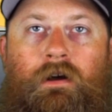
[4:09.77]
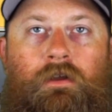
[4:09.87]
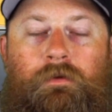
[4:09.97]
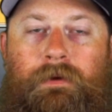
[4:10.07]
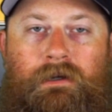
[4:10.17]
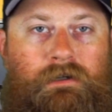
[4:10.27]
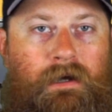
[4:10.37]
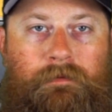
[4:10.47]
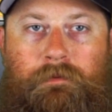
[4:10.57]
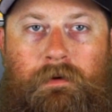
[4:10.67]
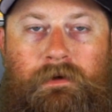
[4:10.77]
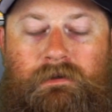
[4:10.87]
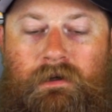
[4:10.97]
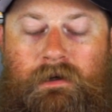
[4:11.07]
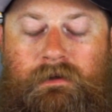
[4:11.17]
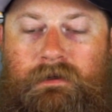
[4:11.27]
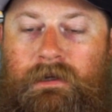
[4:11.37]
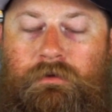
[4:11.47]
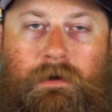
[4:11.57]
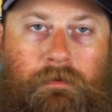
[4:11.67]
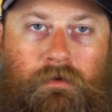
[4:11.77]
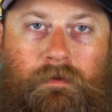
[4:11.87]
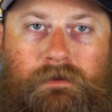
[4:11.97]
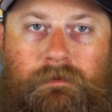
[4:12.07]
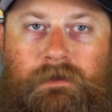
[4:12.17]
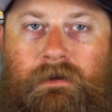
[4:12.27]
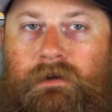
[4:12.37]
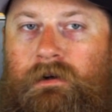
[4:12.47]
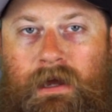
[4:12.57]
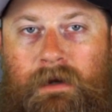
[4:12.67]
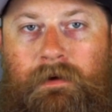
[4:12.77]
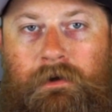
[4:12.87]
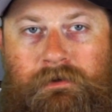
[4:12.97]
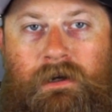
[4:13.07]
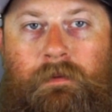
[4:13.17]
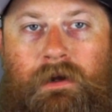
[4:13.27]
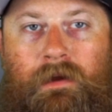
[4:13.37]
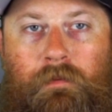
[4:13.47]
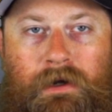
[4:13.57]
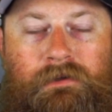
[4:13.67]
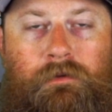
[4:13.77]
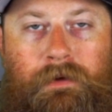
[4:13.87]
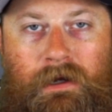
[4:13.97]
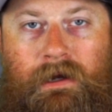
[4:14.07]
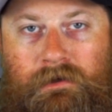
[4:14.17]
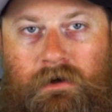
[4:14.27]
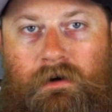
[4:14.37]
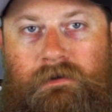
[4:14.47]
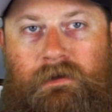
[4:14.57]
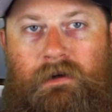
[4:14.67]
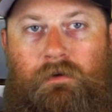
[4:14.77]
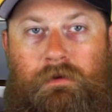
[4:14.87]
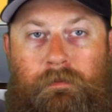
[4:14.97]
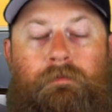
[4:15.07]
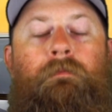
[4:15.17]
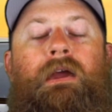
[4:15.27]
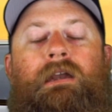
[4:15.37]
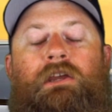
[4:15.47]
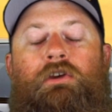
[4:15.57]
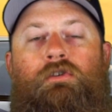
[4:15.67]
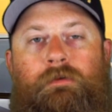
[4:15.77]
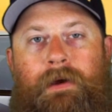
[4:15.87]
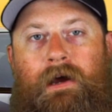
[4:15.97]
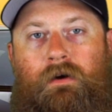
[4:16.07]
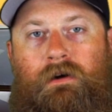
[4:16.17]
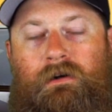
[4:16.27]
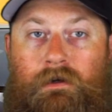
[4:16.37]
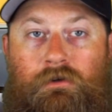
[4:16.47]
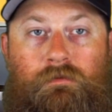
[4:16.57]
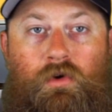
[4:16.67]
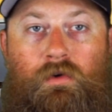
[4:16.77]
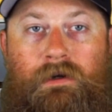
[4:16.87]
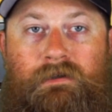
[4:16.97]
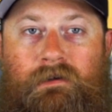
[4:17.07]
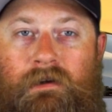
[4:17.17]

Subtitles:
All the big shops, pretty much. D3 Performance comes out there. Anybody who's anybody brings their big ass cars there with making huge power. They do some roll racing.